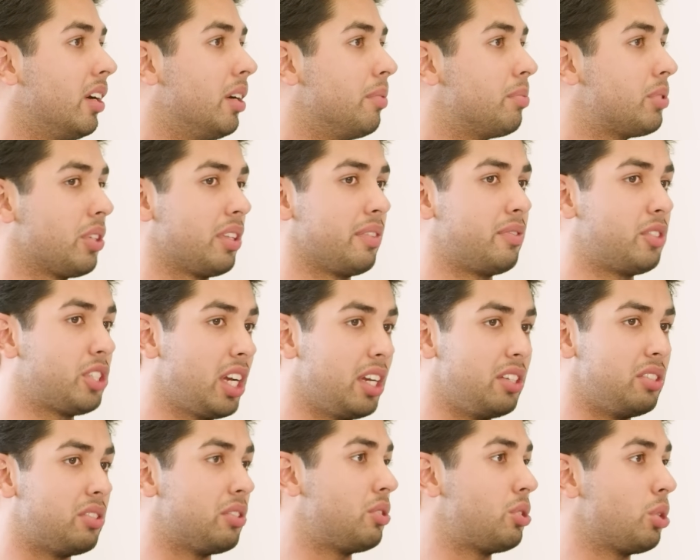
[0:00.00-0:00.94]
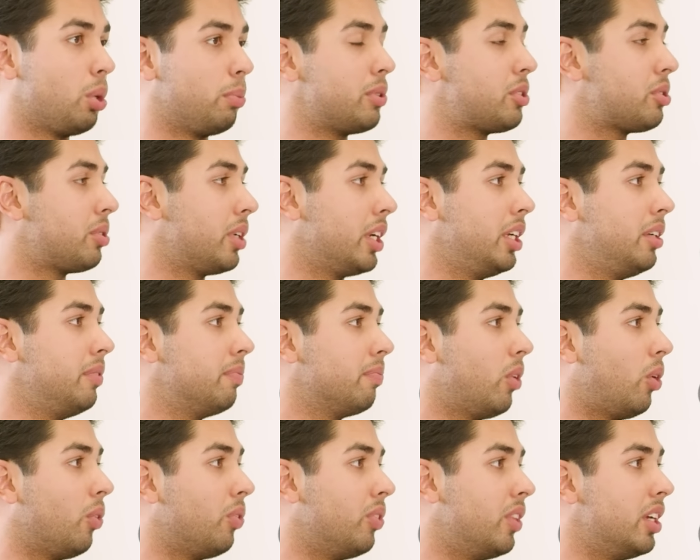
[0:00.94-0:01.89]
So they've changed the geometry
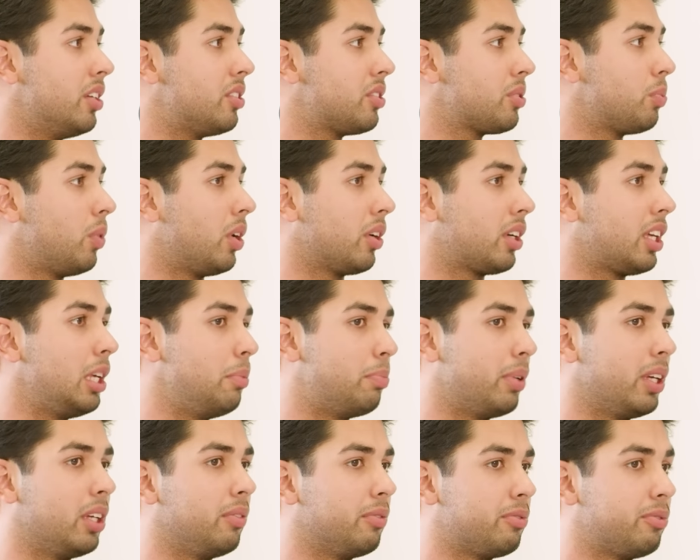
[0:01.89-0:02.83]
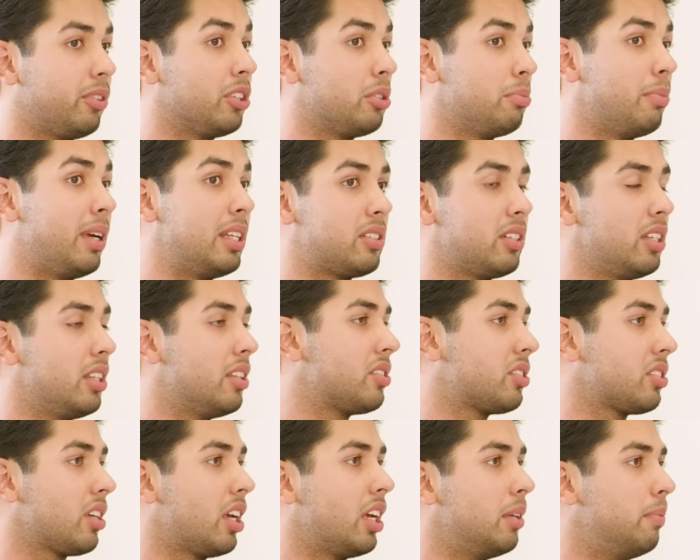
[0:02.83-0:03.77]
on this while keeping fundamentally the
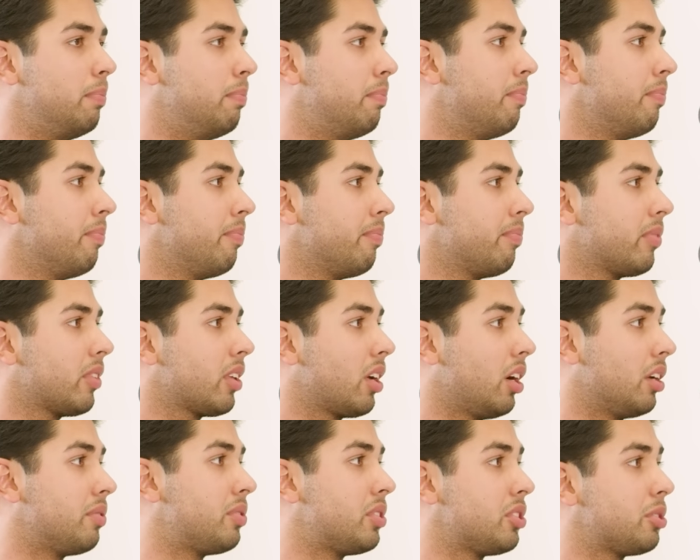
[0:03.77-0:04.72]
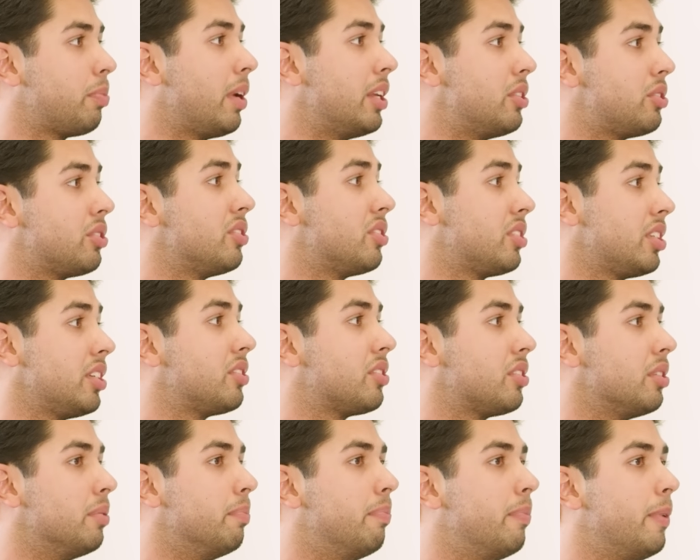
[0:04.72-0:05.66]
same kind of suspension
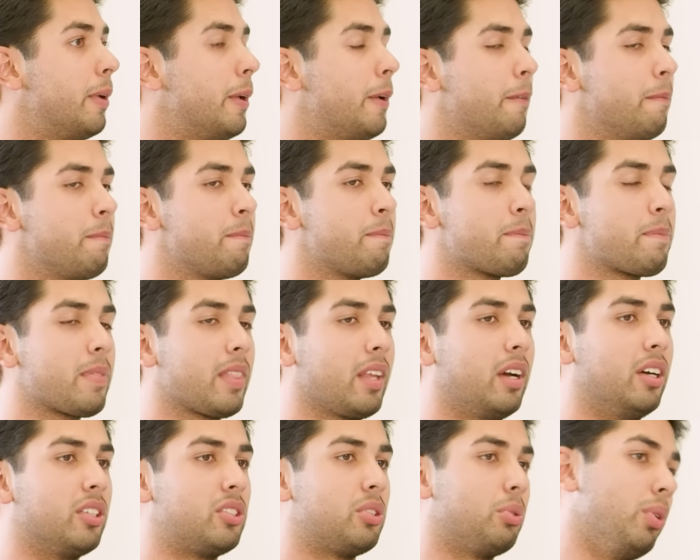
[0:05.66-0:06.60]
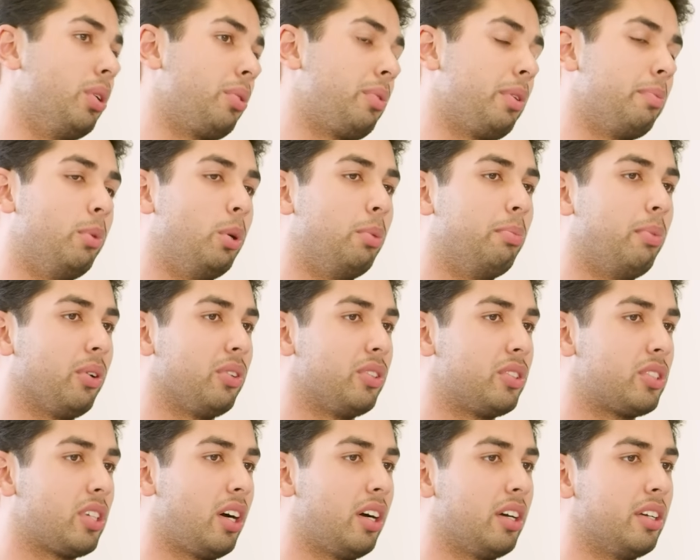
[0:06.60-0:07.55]
system to work with more modern
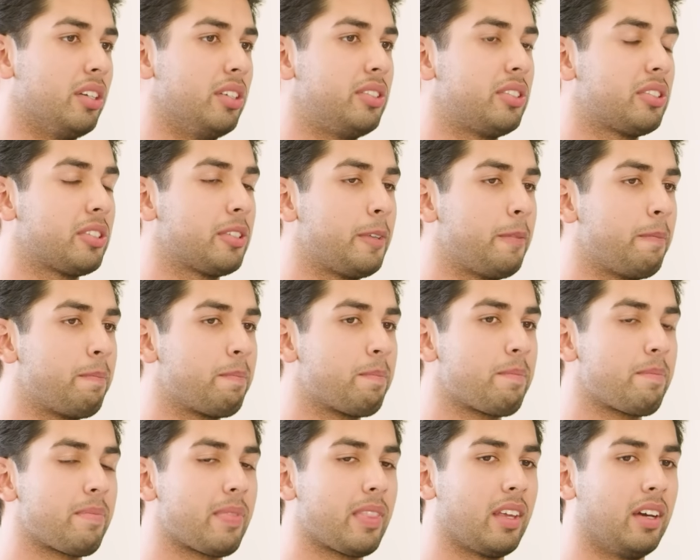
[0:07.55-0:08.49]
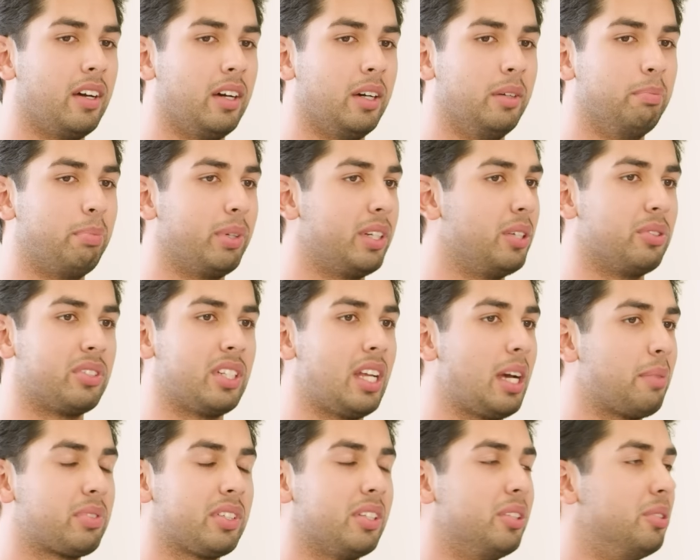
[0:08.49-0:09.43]
tyres. But it was an
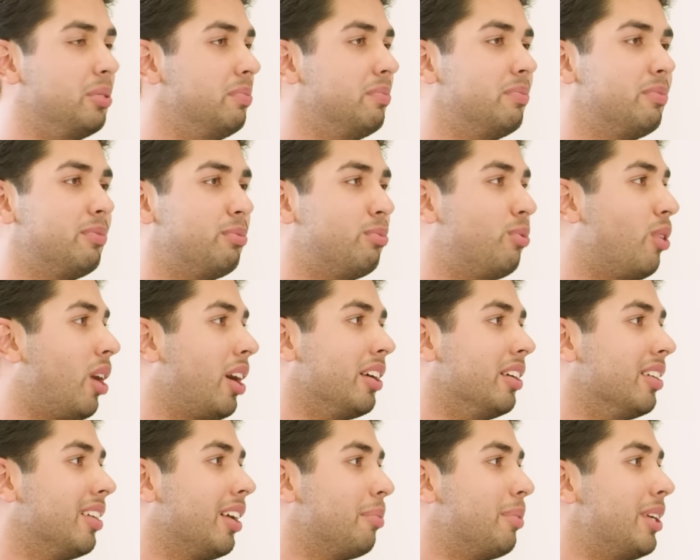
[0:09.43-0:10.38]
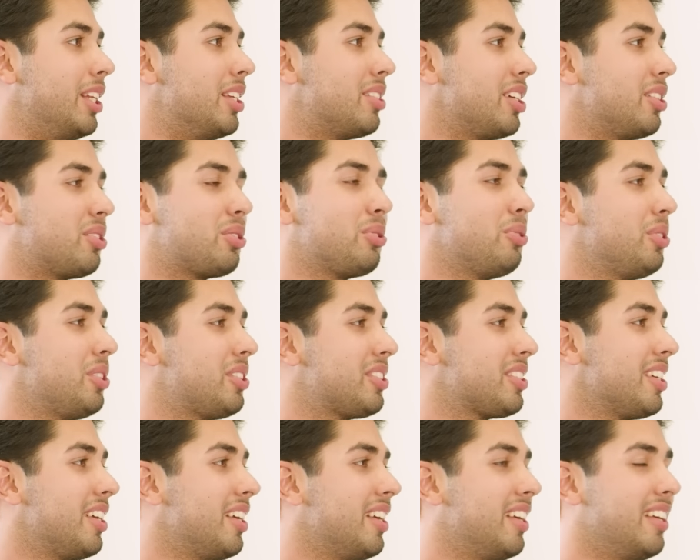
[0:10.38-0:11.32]
absolute riot. I mean, it's always
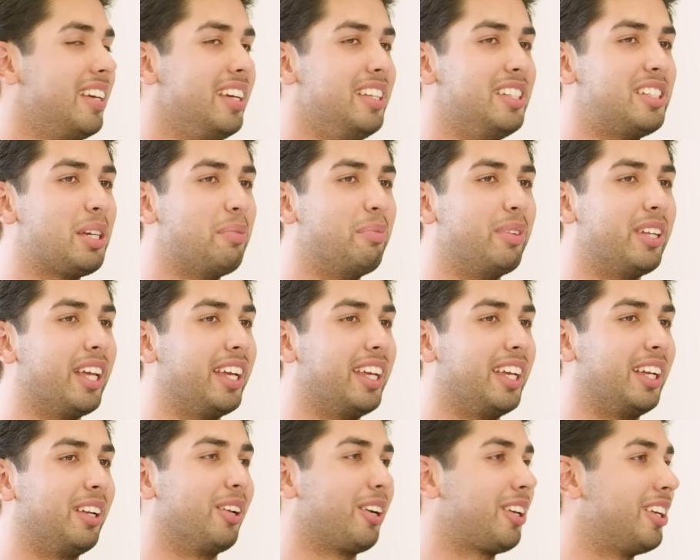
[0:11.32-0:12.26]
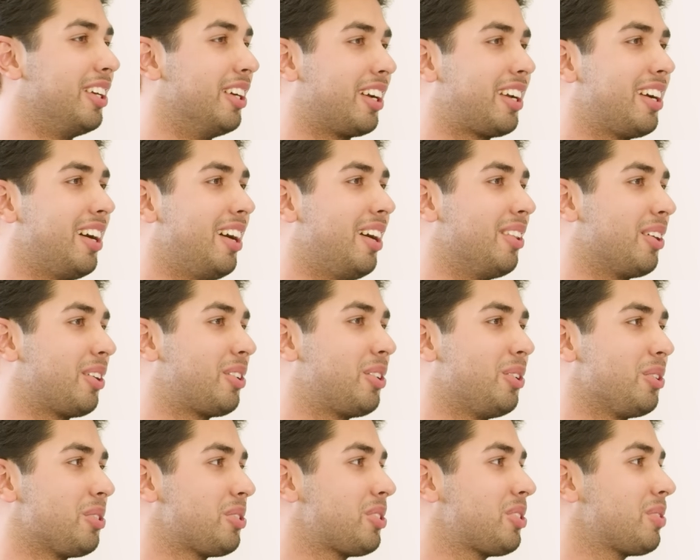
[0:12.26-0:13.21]
intimidating looking at a car that
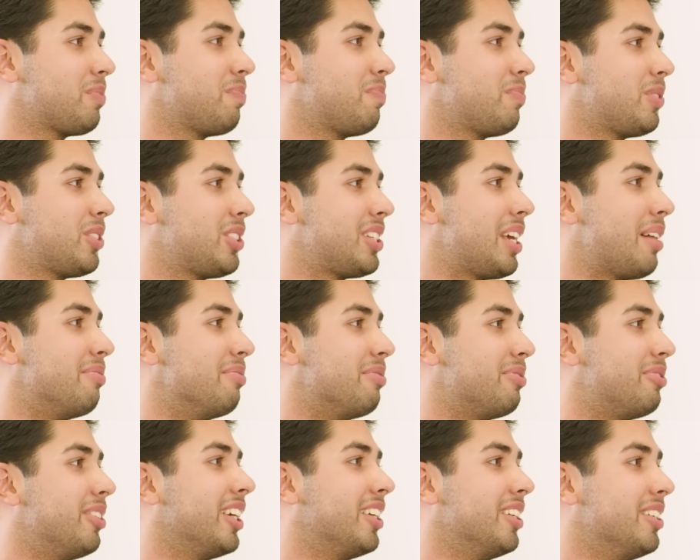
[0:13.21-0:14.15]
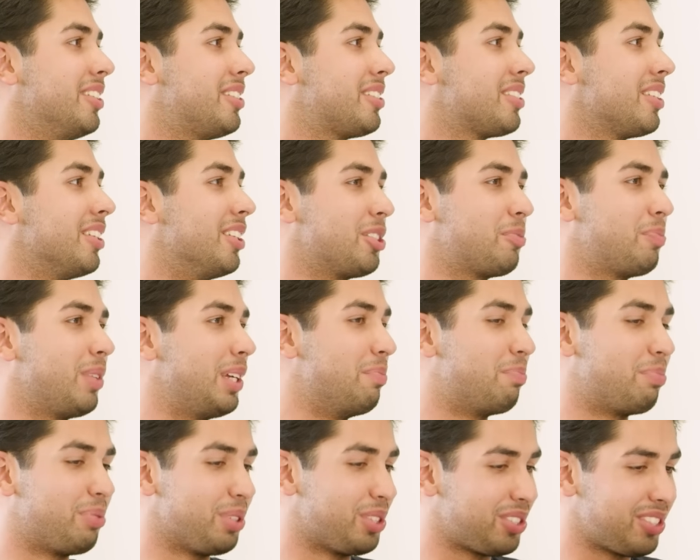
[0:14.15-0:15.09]
costs 7 figures and that's been
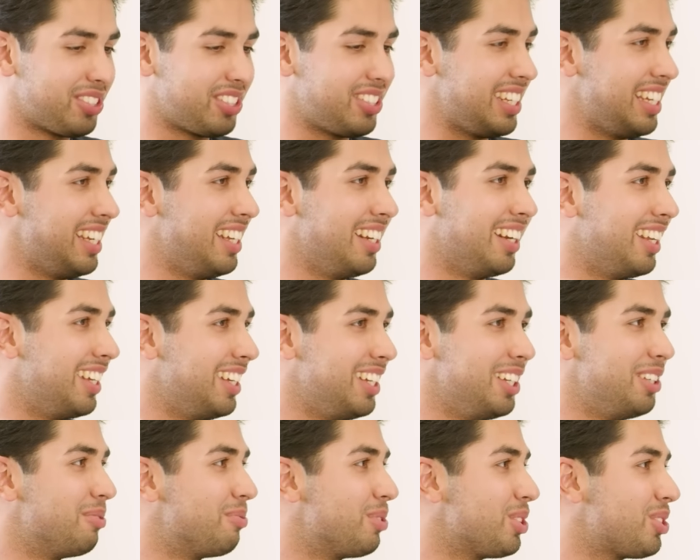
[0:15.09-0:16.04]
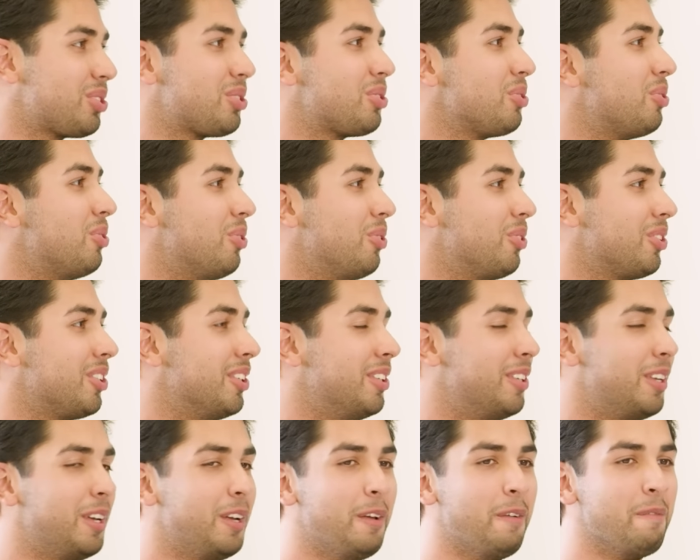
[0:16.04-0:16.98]
pristinely restored, and
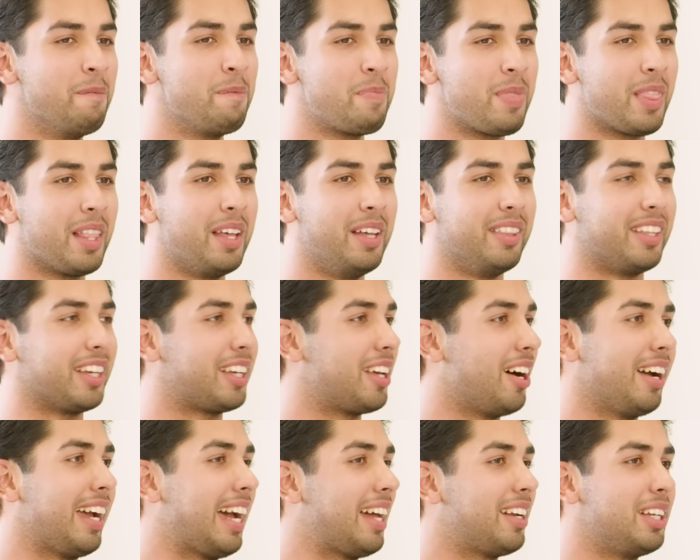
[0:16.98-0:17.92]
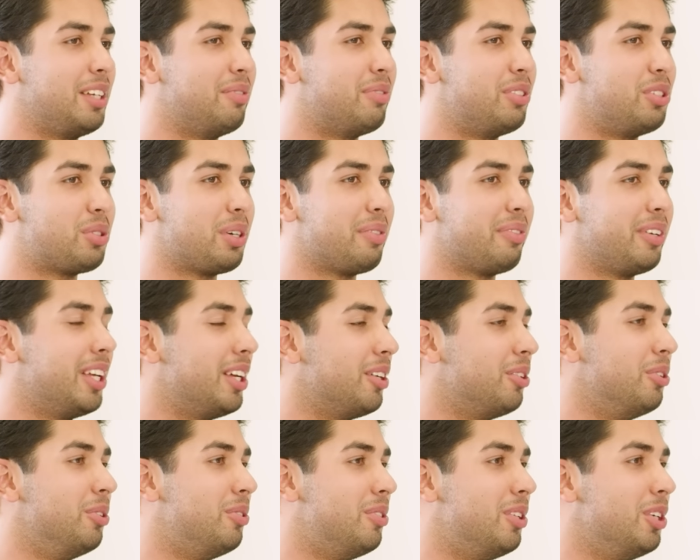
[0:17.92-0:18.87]
the guy hadn't even driven it
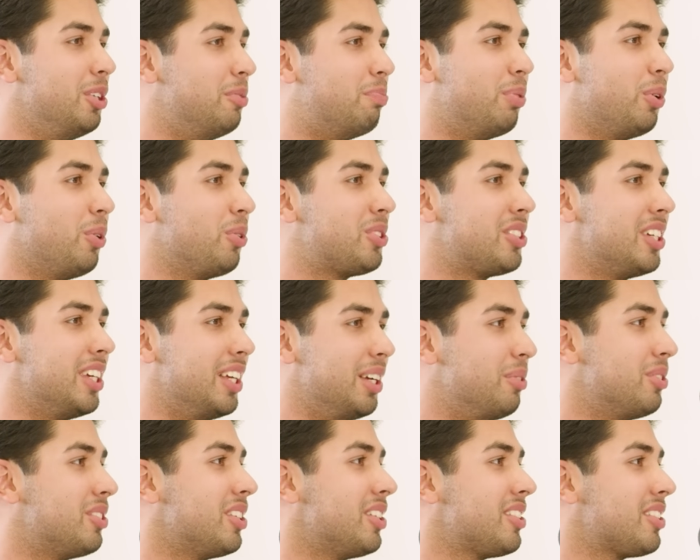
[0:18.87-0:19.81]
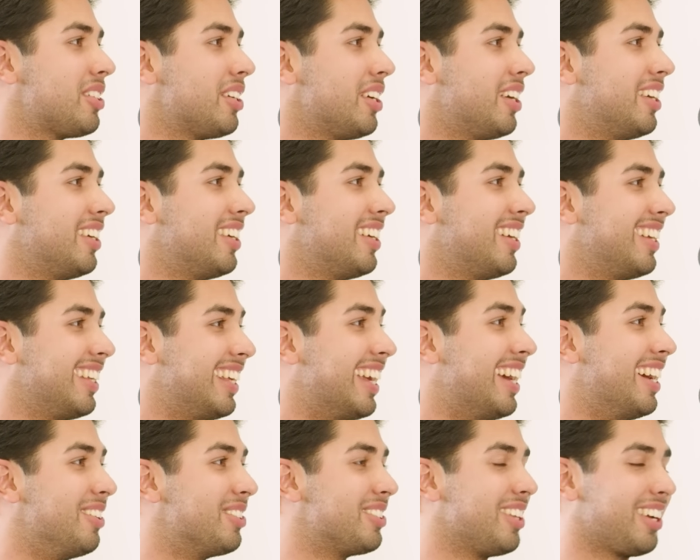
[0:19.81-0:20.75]
who'd bought it. It was his it
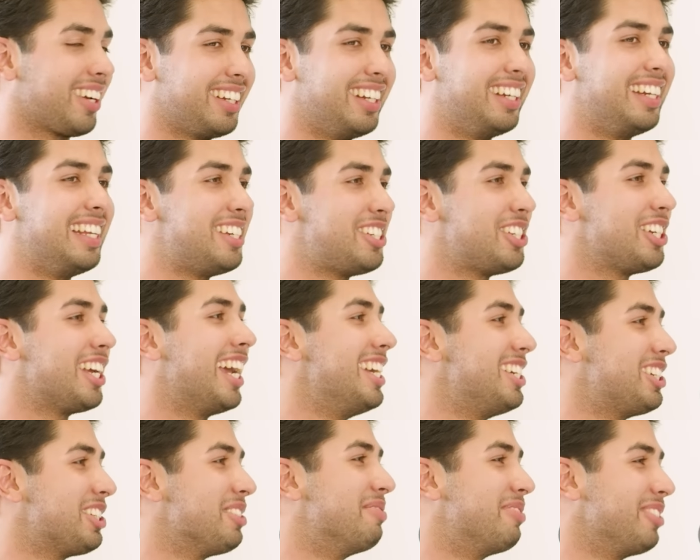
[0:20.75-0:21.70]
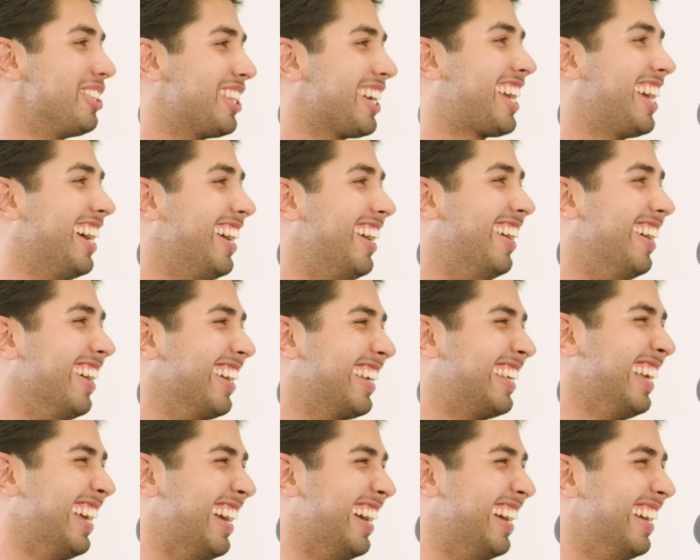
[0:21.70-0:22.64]
was like an initiation for the car.
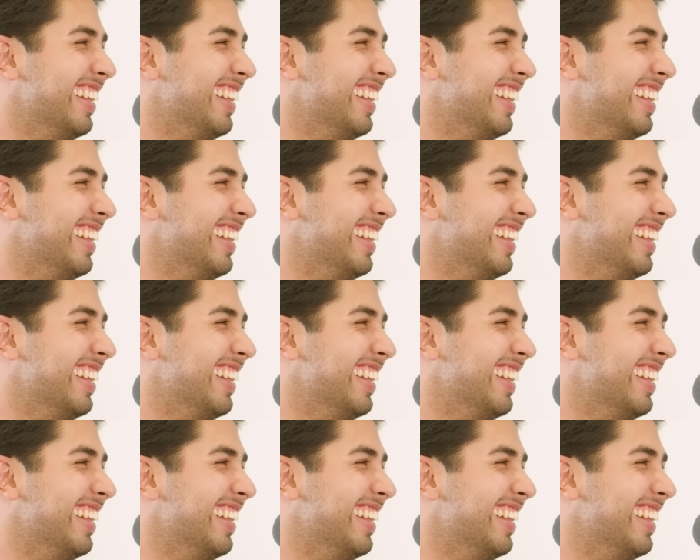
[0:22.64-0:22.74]
Yeah.